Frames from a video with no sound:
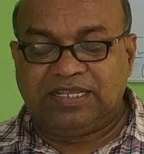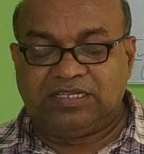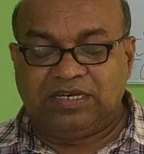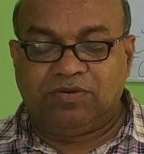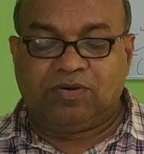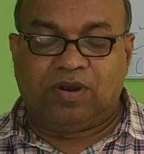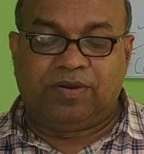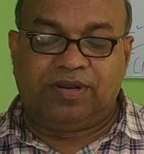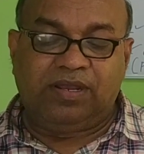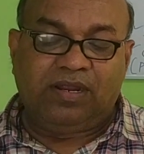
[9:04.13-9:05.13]
is new
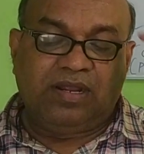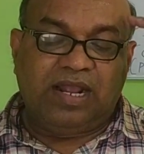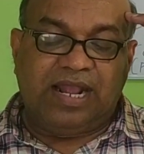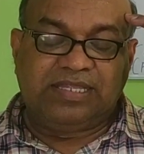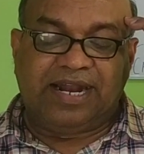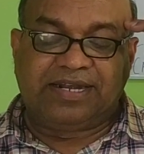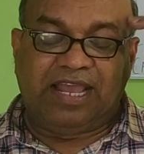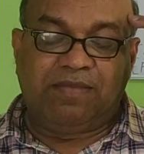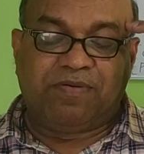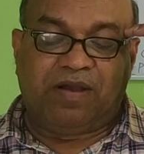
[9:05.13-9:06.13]
colony, and that
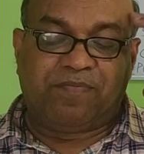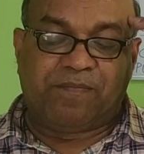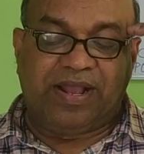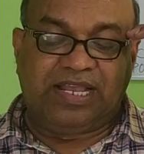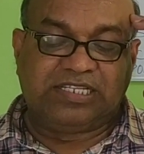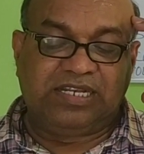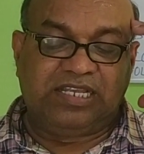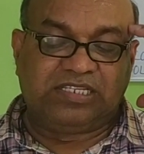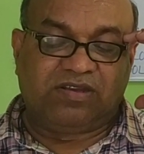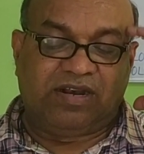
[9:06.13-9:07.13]
type of propagation
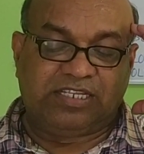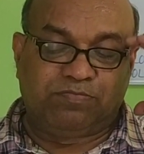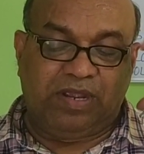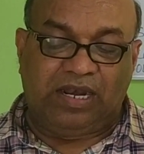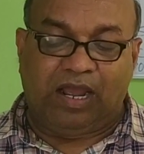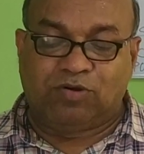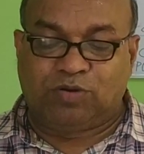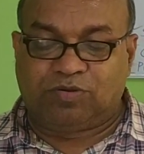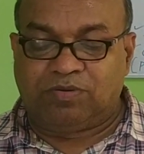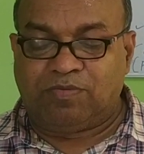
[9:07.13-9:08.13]
is called as bell
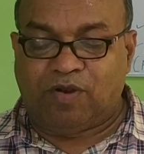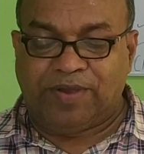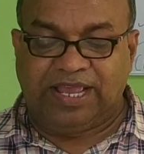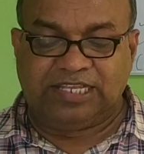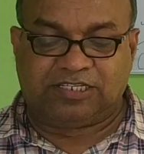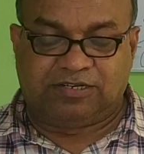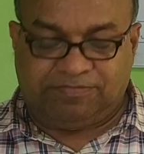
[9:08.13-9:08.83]
out propagation.